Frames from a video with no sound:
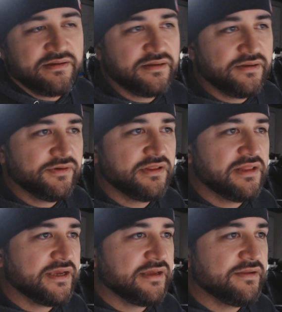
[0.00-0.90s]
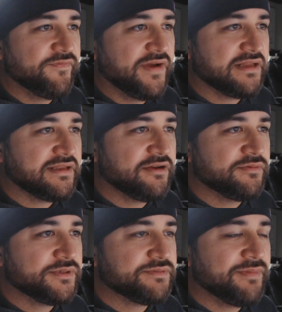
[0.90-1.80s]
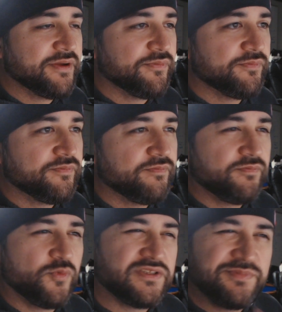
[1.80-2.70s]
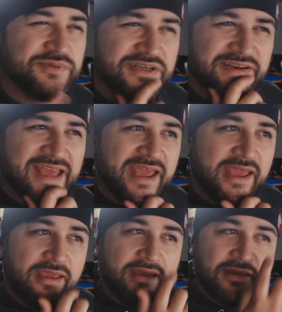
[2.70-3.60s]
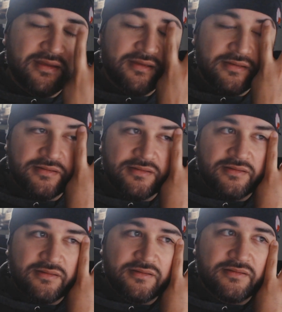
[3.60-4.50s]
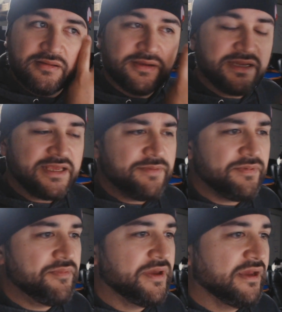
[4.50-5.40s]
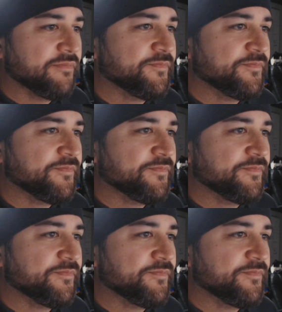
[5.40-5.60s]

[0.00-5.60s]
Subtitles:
I really like it. In fact, I almost might want to put it in A. I'm going to keep it B.